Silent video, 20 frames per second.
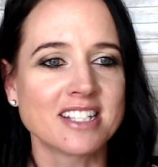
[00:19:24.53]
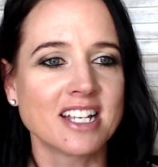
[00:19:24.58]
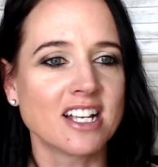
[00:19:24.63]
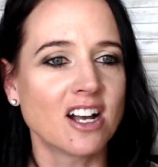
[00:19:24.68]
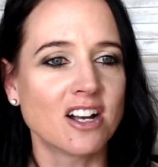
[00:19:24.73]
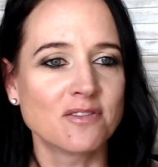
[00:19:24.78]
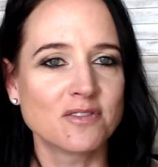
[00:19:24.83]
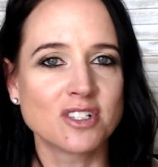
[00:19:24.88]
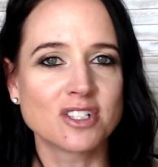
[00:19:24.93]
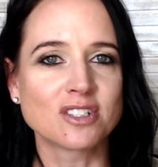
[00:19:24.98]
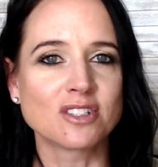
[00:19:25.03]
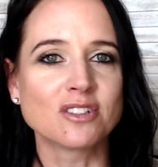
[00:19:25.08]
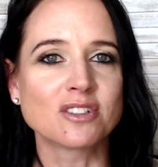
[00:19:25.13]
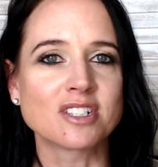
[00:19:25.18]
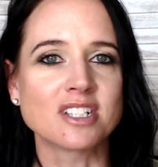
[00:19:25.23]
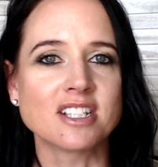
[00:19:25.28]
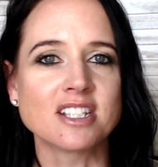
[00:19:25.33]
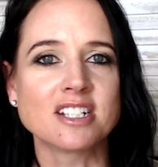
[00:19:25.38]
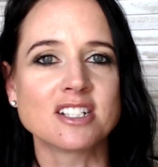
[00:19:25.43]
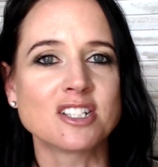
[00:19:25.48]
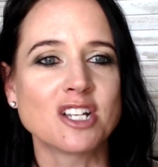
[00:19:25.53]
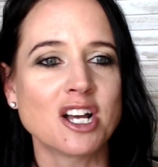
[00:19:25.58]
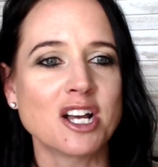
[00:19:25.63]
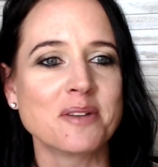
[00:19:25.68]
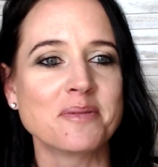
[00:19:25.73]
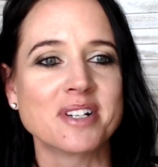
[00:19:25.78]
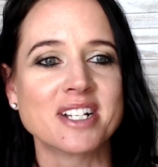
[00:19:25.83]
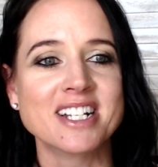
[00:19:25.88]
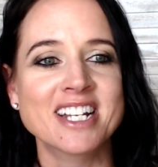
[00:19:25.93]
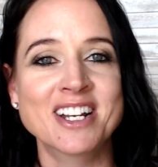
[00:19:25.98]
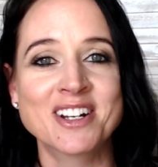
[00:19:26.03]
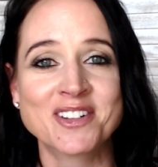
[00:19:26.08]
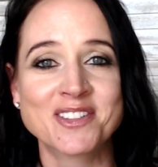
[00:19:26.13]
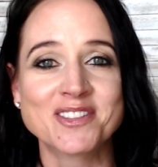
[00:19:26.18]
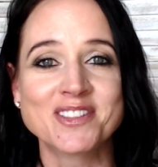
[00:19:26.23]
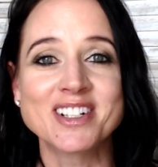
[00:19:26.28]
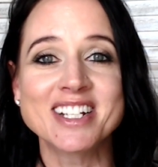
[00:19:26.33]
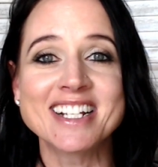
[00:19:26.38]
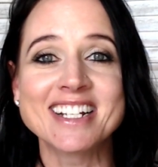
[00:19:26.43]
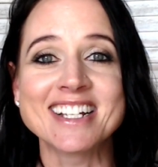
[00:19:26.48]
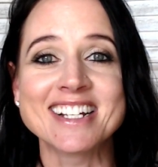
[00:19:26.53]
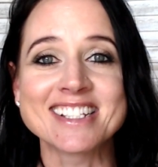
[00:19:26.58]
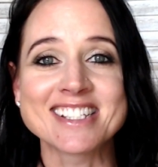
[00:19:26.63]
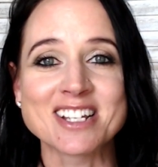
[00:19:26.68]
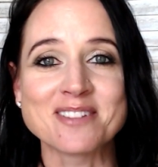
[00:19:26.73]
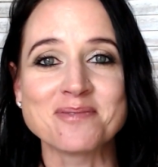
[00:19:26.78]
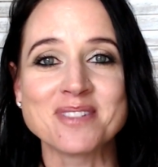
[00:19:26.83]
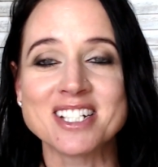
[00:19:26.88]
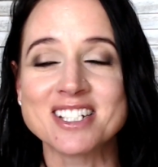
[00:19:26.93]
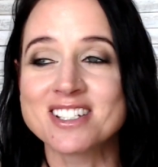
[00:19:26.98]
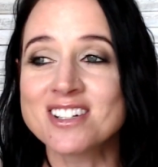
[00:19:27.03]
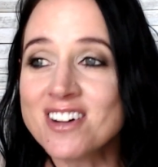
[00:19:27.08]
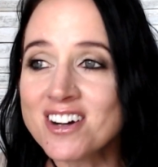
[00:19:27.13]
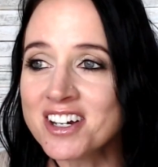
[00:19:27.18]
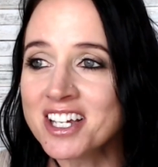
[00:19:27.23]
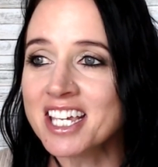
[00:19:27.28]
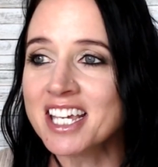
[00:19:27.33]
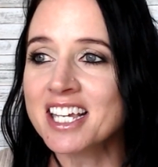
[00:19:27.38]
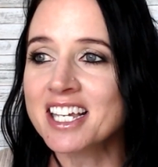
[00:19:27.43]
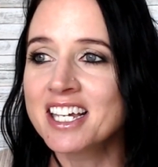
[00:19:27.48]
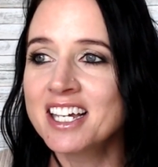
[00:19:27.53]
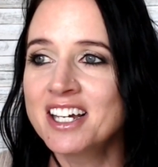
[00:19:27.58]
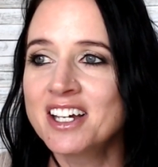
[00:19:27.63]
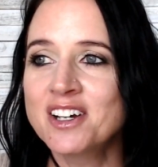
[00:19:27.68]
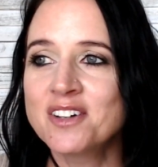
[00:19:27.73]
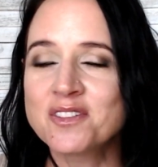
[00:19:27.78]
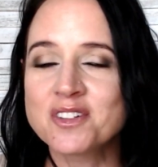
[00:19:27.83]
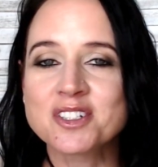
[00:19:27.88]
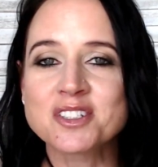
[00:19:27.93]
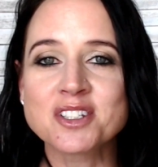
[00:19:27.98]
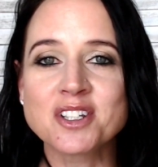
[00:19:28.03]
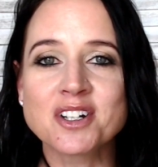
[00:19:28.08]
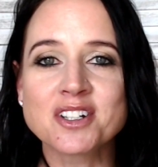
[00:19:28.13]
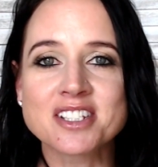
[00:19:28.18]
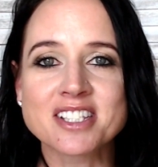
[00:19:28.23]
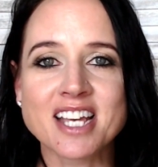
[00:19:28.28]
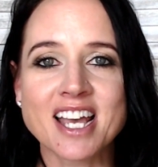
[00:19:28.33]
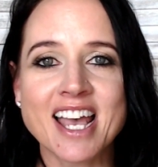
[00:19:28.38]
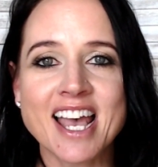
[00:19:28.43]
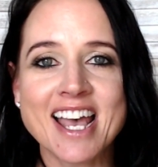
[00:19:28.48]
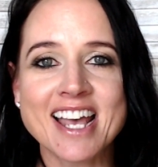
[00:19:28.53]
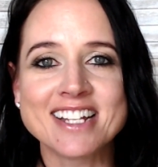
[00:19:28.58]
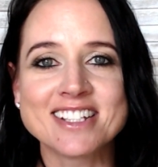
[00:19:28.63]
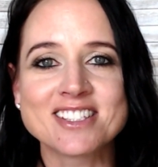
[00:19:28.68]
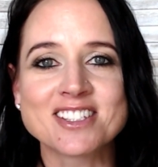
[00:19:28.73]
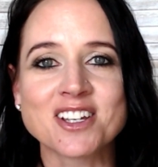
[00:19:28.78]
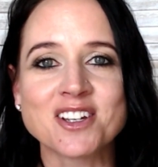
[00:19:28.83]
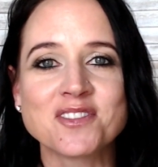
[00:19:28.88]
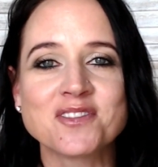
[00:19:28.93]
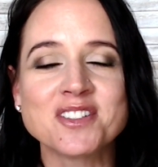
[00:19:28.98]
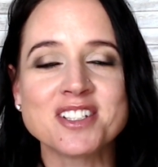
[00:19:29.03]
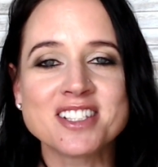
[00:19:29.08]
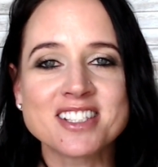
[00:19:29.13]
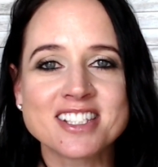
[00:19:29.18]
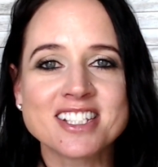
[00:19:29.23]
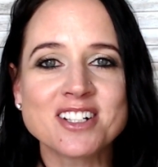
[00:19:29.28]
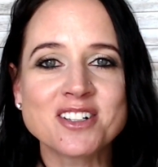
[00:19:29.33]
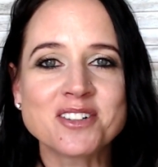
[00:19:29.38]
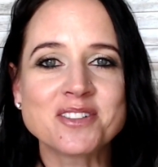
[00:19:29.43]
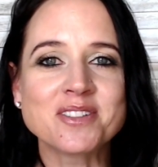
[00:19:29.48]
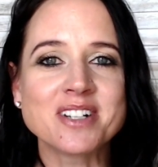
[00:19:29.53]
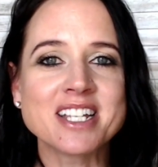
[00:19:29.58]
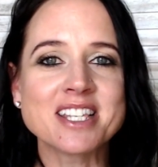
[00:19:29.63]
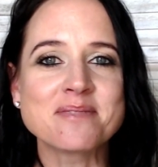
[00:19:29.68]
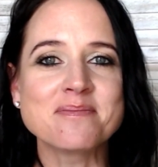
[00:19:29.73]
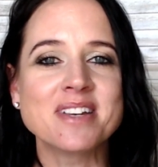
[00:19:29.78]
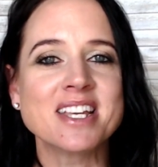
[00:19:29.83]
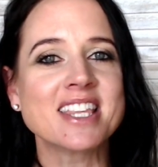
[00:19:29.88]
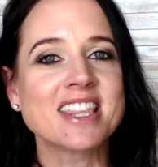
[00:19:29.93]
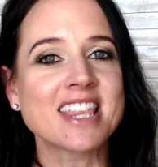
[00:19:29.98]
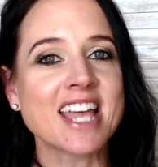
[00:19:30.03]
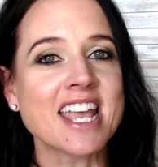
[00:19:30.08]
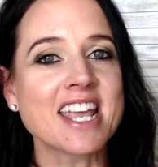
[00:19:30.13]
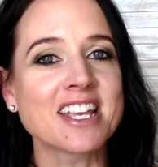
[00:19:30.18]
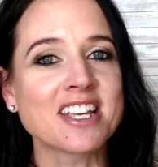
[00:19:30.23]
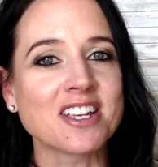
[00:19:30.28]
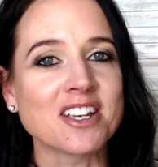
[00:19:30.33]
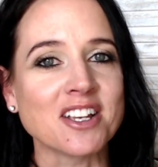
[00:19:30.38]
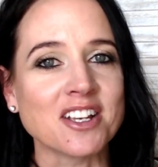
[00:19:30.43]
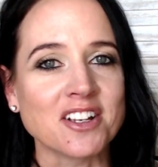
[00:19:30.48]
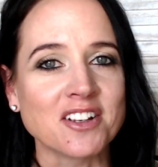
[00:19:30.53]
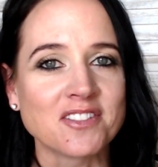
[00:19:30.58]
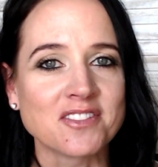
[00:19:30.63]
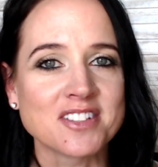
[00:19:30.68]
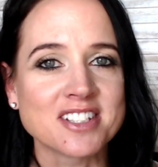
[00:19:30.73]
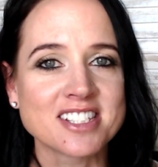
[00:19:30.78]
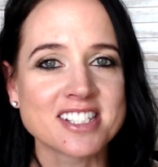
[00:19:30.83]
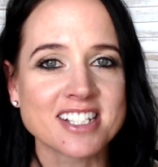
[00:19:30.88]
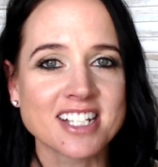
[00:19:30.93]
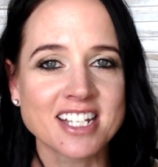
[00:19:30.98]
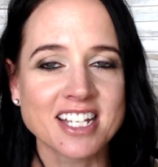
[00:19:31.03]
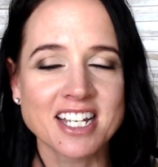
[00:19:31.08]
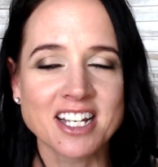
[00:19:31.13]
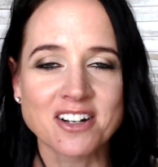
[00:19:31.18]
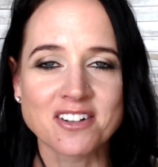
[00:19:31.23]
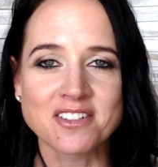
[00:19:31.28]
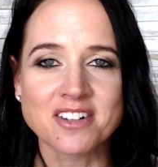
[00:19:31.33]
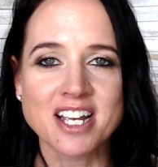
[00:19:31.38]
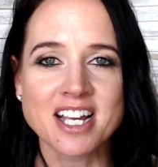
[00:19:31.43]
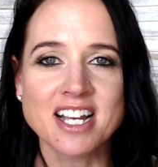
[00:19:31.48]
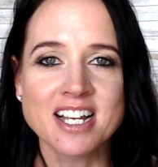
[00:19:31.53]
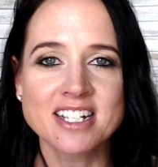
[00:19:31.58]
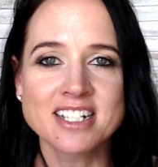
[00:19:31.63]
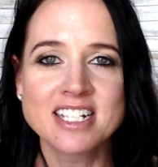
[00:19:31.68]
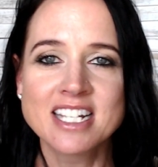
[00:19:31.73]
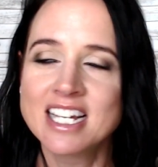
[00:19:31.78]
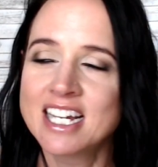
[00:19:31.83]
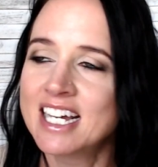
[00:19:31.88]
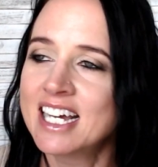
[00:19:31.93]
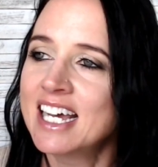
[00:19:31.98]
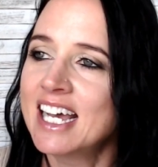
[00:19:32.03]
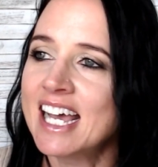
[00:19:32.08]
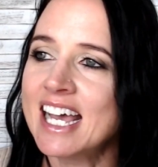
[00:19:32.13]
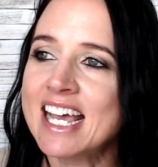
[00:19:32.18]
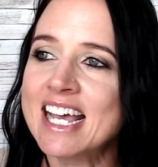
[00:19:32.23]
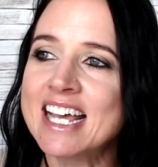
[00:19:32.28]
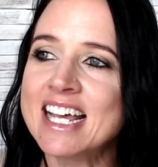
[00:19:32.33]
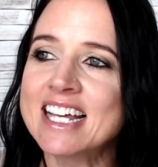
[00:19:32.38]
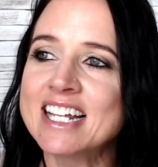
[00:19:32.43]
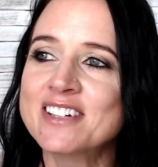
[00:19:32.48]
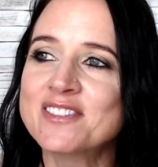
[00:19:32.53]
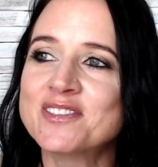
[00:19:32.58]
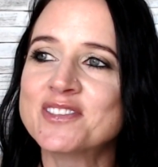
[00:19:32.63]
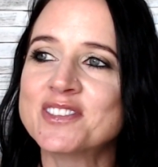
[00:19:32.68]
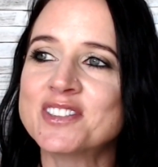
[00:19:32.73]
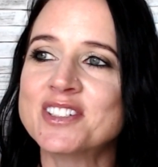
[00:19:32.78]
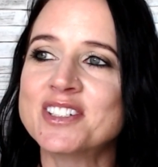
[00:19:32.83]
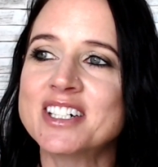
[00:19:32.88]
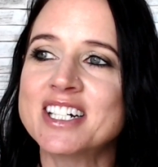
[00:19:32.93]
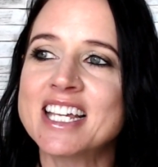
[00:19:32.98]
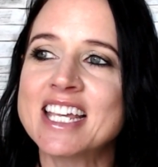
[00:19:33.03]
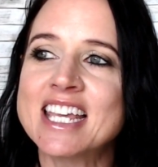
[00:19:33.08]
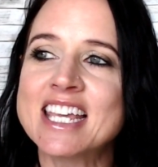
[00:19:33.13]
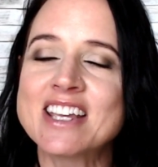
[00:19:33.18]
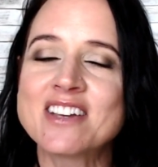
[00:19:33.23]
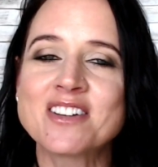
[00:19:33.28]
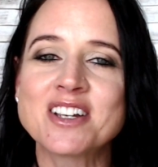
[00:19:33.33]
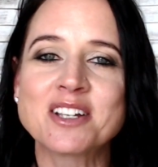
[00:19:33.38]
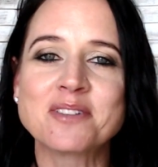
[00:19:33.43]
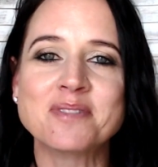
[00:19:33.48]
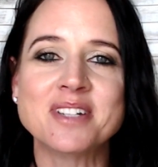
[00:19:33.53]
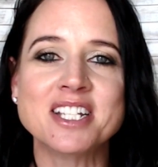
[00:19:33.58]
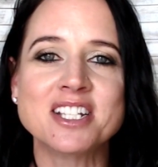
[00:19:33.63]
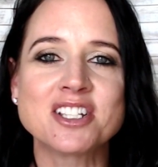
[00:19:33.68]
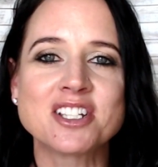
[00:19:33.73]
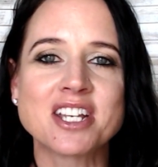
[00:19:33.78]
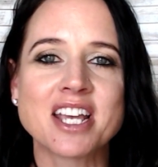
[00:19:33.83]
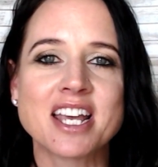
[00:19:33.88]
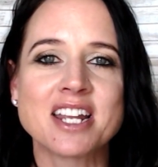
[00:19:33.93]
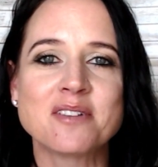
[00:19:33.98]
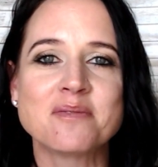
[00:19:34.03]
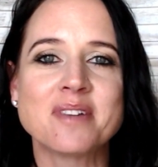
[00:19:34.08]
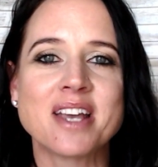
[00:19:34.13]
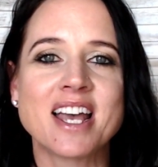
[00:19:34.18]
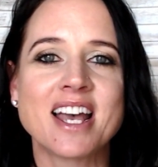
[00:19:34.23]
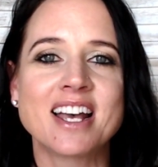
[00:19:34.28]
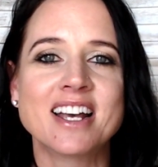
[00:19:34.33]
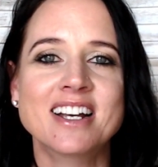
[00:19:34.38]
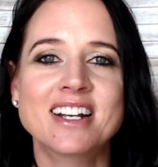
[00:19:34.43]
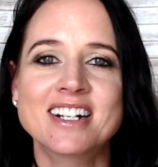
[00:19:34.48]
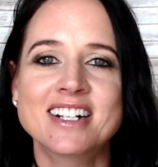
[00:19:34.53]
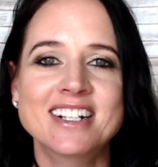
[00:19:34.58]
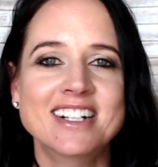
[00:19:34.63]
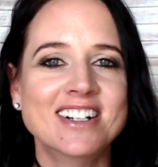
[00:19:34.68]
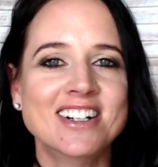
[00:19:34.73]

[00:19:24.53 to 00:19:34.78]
See, I've just looked at the time and I didn't realize I'd be talking for as long as I had. So if you're still with me, thank you for sticking around and for hearing me chat about